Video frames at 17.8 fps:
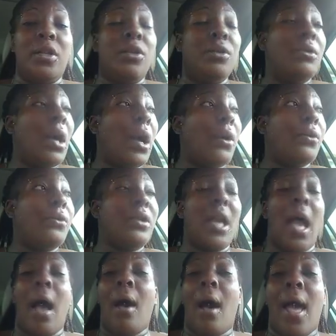y'all,
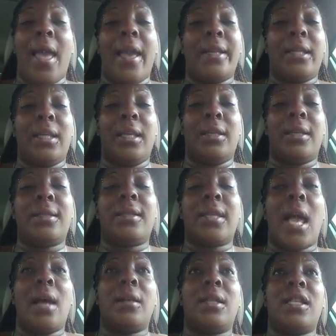I had to get this
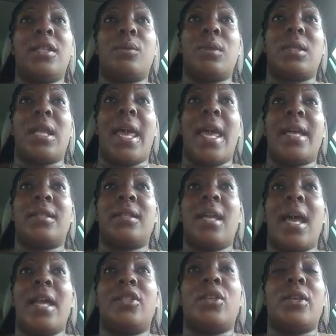out. This was last night.